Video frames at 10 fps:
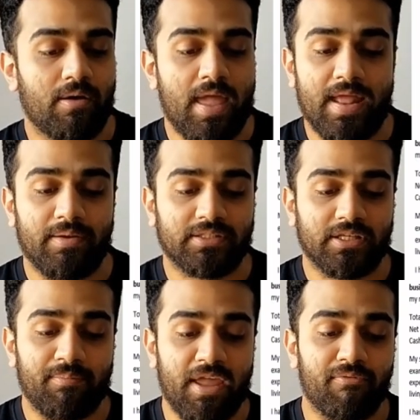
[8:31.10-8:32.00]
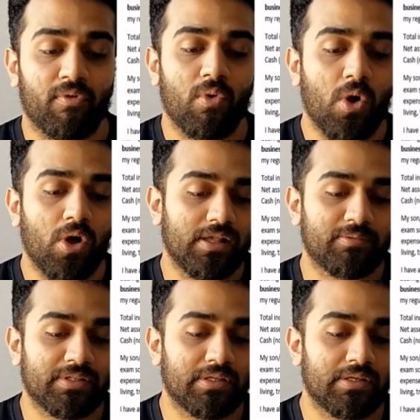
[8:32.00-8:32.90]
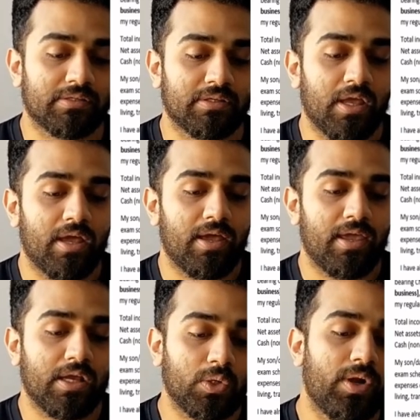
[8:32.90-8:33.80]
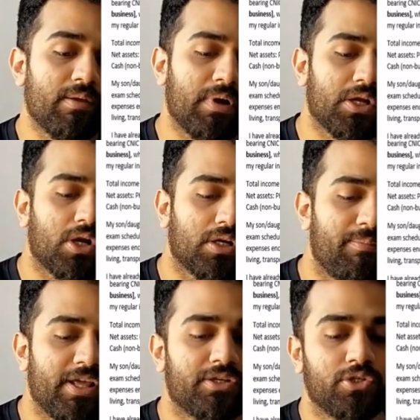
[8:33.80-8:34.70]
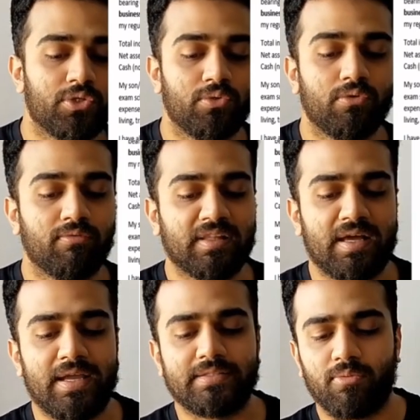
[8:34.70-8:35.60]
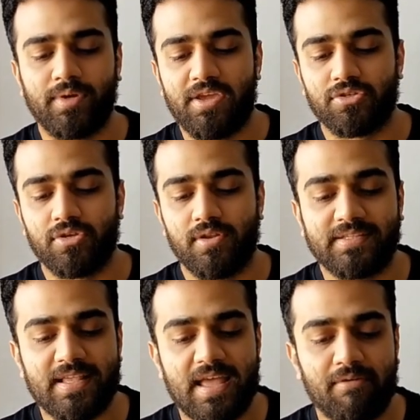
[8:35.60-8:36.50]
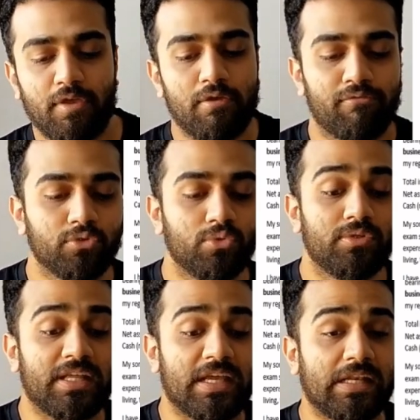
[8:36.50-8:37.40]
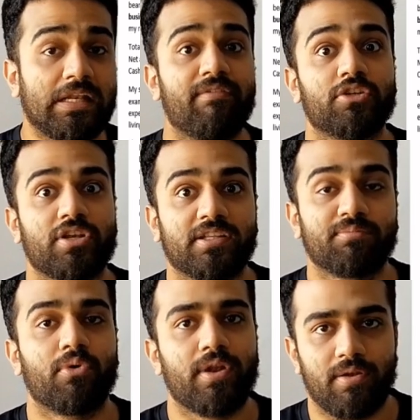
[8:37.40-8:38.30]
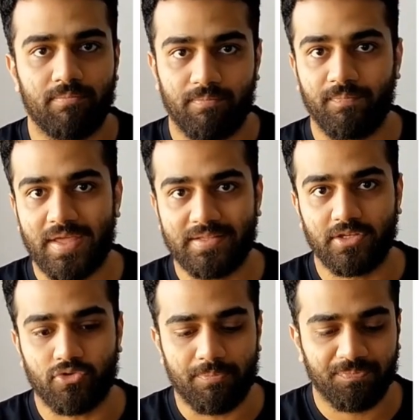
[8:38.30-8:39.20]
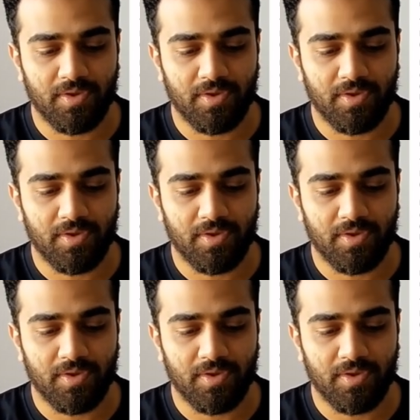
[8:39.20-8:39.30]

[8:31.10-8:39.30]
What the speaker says: and going to pay for all expenses, including but not limited to flights, accommodation, exam fee, food, daily living, transport, and etc.